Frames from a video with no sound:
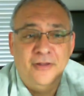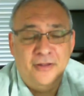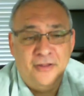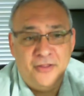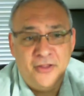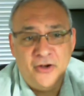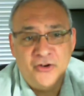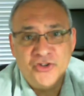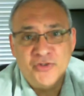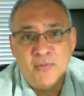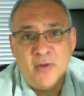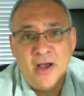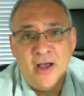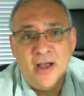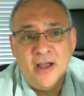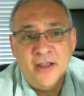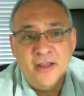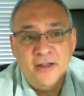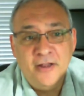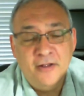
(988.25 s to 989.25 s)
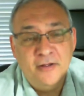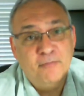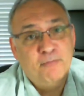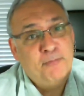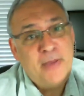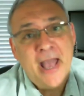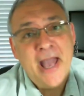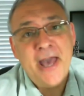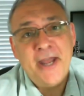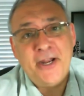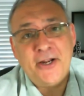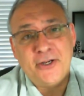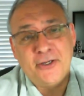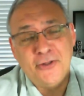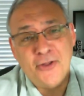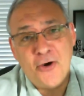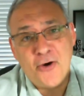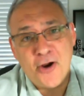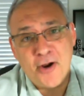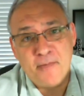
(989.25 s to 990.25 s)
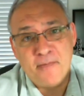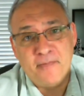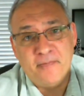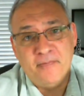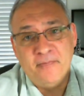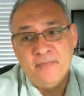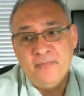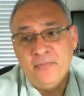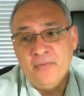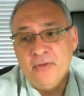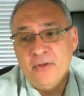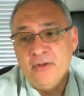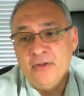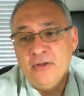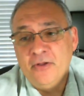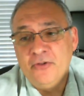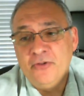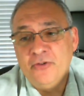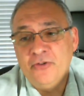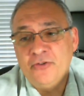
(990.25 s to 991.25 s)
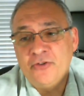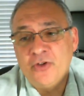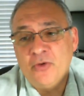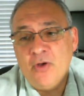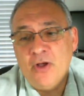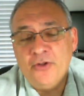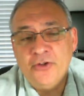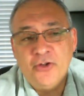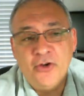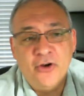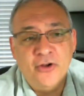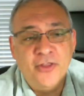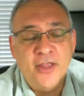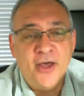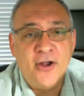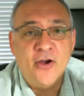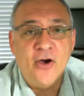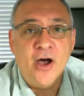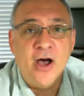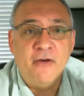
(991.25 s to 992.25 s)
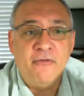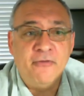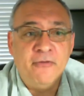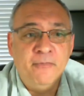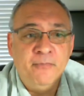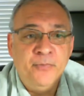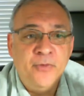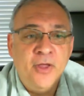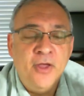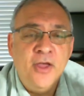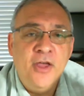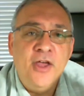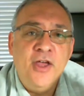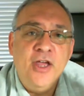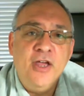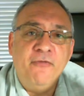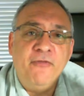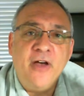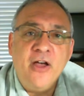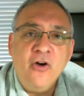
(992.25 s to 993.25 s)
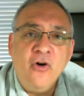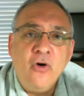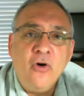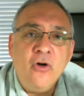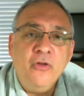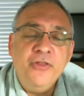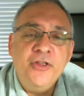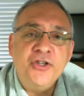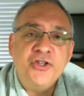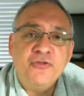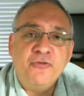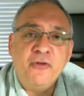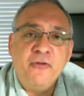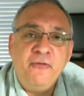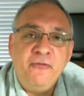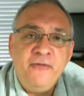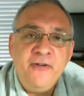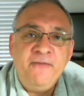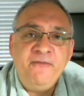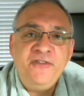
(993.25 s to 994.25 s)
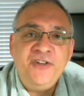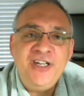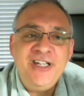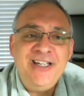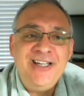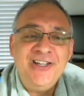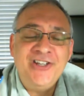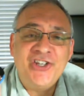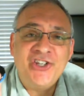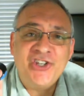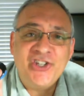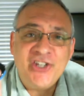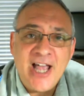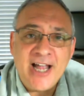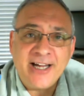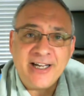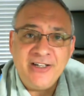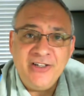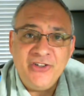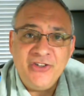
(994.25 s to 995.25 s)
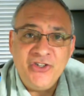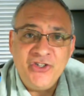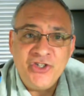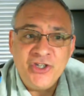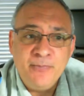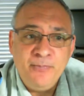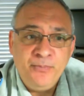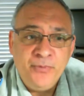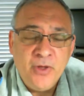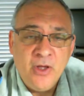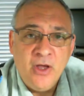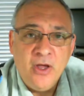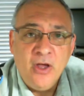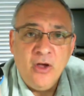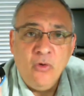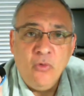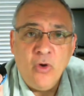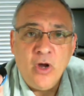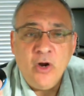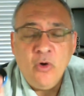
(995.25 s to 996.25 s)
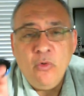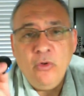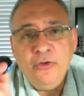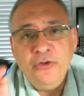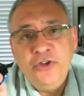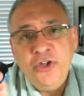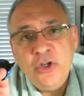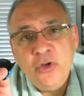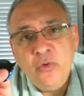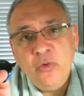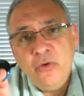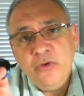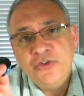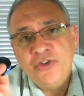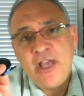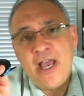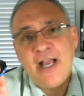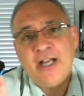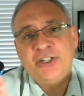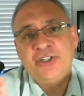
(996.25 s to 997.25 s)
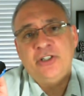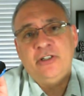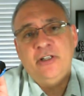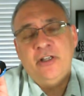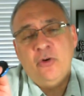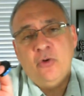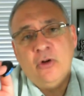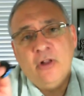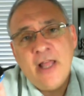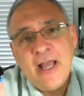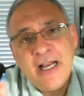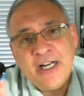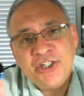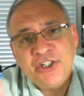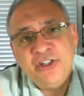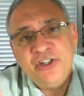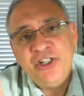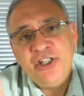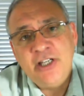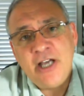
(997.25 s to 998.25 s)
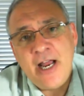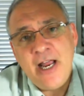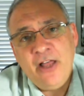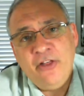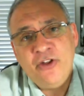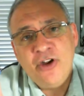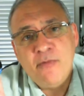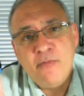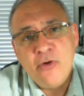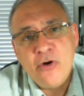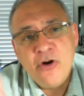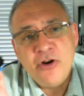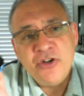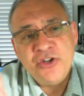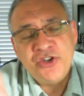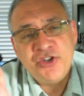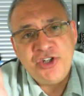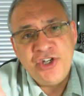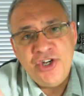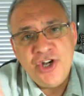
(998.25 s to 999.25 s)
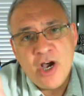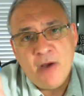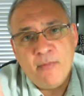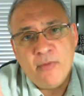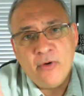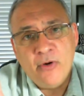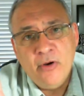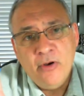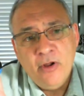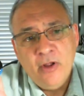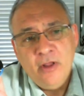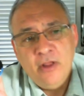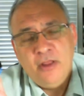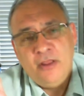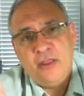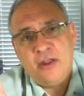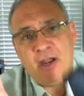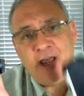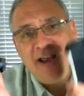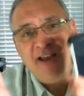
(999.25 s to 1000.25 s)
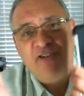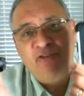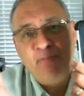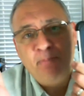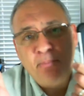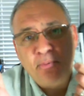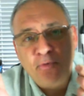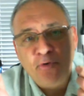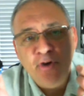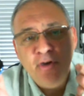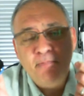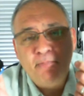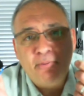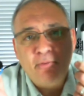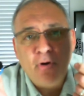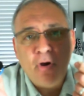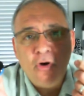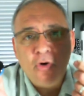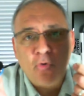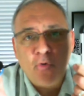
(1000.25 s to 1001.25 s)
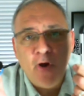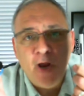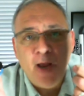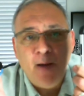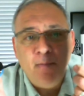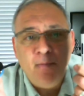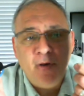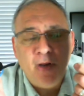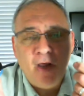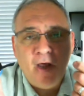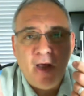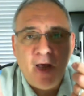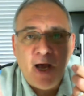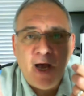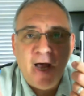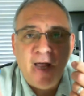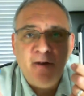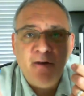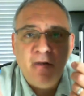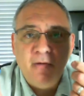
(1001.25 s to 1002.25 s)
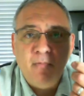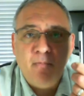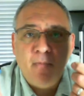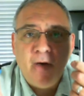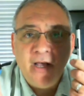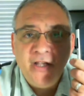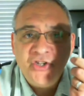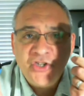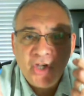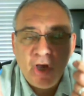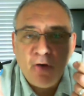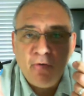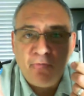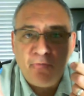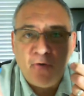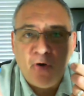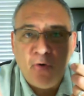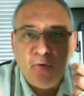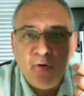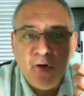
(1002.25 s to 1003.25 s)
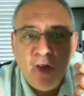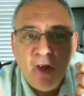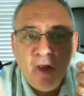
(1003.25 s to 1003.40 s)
There's my panic alarm. So I'll turn that off. If I hold this for 15 seconds, what it will do is it will actually dial an emergency number that I have pre-programmed on my cell phone,